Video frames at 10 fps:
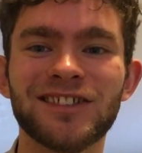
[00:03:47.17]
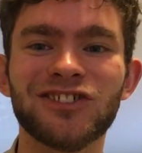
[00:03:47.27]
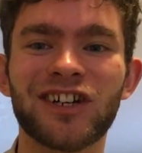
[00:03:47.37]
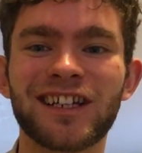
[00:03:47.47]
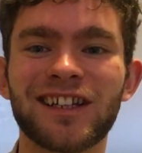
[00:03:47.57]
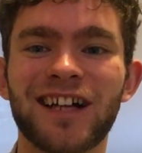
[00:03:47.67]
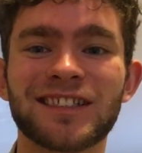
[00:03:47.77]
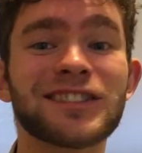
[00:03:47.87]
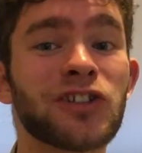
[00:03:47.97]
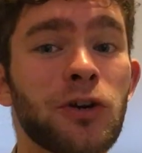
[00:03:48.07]
drinking
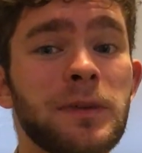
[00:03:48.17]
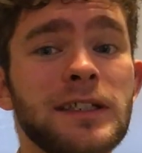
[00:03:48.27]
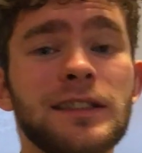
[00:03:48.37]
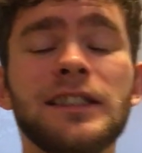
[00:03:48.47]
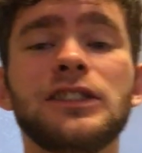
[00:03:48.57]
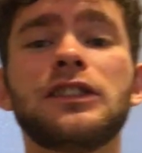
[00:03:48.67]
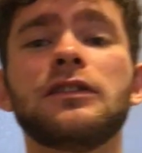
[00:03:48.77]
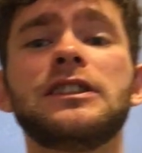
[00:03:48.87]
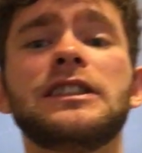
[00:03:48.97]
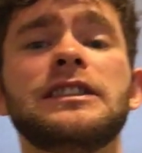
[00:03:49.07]
lots of Slurpees and eating
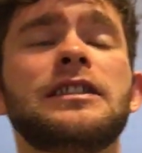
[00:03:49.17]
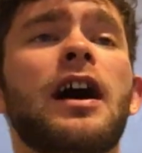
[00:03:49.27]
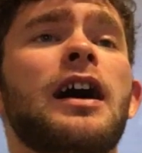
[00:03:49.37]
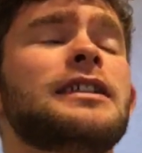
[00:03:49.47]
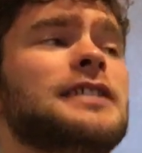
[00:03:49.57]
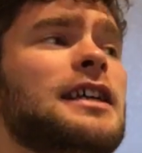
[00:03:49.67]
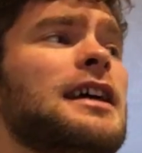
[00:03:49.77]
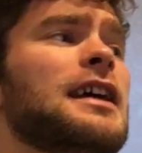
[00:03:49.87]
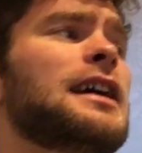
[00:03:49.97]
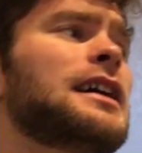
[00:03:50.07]
chili cheese dogs
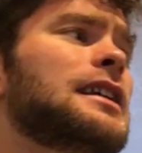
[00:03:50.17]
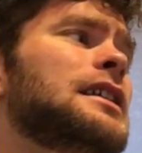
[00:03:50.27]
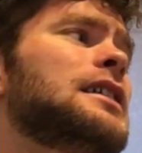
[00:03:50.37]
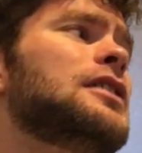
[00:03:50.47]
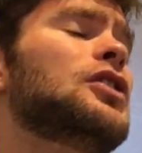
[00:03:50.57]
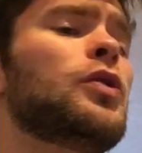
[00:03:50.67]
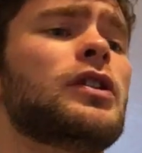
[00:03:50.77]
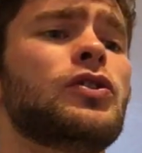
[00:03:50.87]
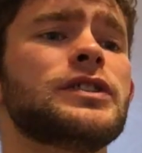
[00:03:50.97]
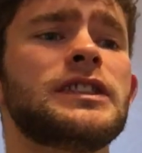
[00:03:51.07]
and going
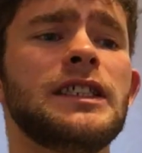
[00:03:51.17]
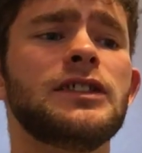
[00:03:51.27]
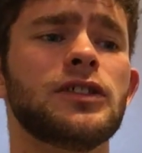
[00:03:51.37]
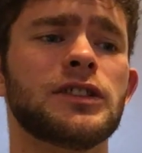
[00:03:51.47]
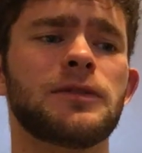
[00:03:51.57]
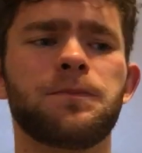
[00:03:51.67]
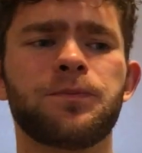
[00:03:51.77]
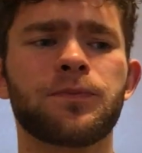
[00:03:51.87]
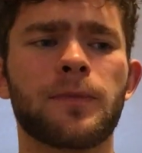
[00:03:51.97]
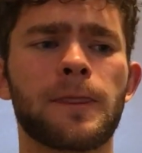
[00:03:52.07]
to Little Caesars
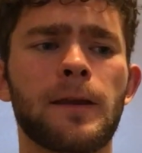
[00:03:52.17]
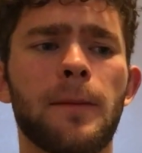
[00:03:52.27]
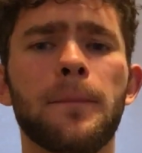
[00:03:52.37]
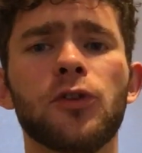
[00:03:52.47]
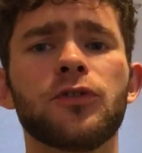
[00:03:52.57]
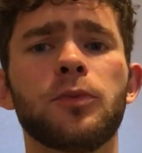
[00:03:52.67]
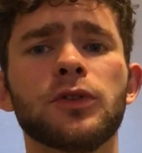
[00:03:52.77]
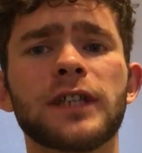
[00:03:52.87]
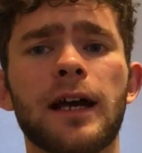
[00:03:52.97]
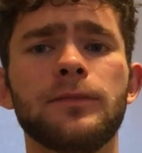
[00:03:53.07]

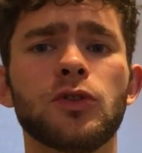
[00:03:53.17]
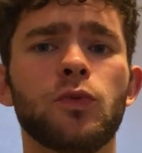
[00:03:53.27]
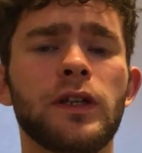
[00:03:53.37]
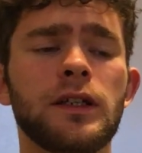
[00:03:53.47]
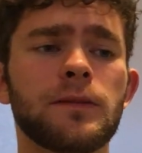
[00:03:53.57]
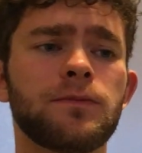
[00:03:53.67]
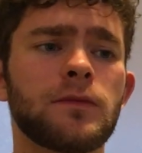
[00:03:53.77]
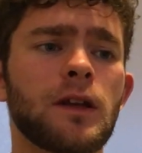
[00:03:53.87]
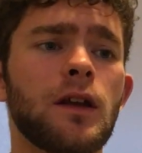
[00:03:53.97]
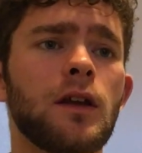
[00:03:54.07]
multiple times a week,
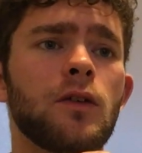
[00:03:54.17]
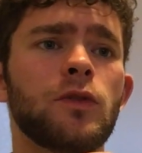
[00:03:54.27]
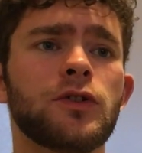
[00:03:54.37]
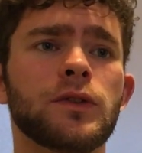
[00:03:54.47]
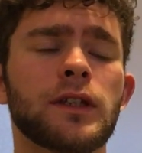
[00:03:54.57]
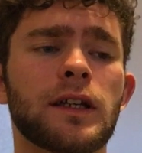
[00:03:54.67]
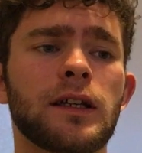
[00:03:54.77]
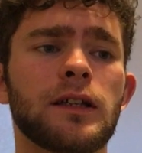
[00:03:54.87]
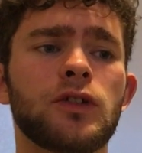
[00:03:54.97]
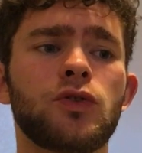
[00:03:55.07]
which was
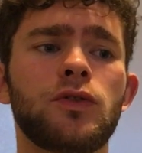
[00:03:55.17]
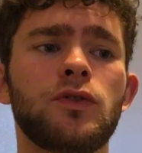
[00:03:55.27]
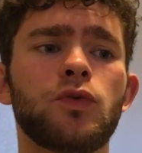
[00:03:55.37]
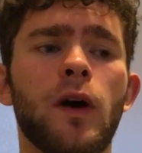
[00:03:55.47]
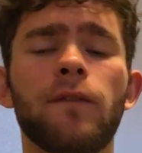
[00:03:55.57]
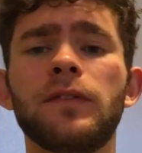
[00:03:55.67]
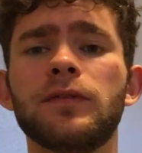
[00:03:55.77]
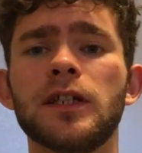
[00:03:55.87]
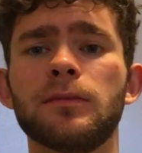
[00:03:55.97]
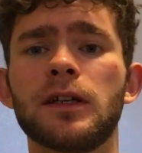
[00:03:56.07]
a 12,
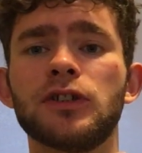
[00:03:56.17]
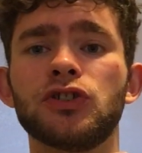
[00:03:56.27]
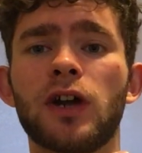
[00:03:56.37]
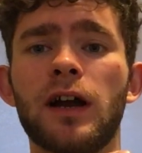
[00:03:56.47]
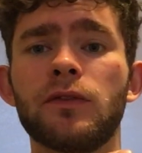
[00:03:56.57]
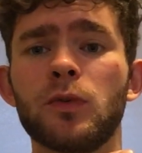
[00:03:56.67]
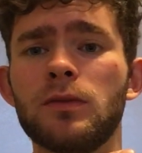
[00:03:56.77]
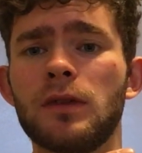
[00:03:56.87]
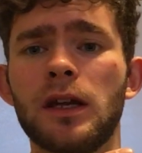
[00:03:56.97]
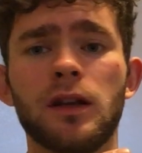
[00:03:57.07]
15-minute drive that
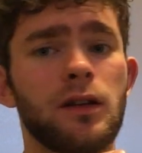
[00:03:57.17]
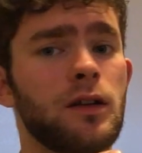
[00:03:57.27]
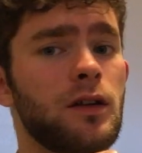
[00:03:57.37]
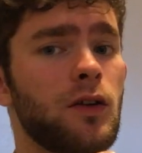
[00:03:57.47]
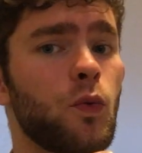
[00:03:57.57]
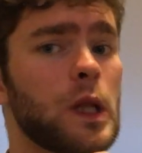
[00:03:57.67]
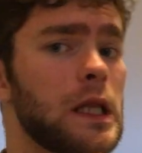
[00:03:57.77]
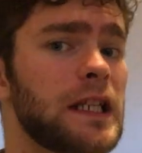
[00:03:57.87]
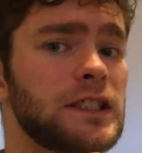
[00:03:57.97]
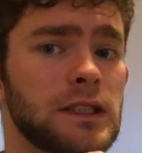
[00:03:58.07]
we made
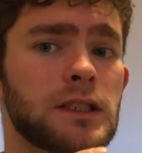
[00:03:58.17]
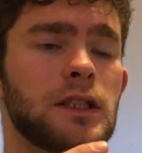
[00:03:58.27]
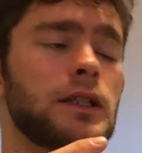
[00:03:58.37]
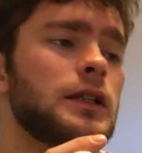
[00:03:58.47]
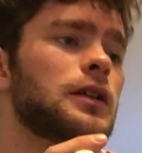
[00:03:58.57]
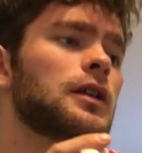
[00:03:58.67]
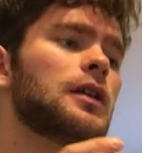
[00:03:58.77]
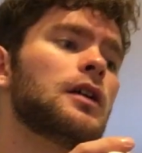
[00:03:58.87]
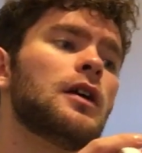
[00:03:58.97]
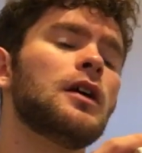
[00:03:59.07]
religiously,
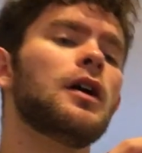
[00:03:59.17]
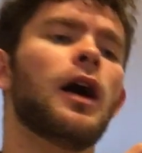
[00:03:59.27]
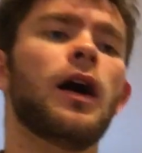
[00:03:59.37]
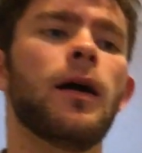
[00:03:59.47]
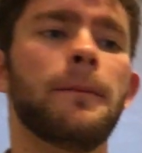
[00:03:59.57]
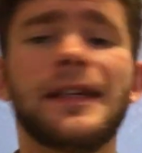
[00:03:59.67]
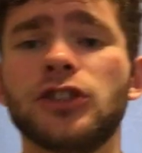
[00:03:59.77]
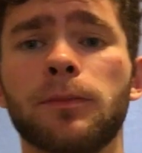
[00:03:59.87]
made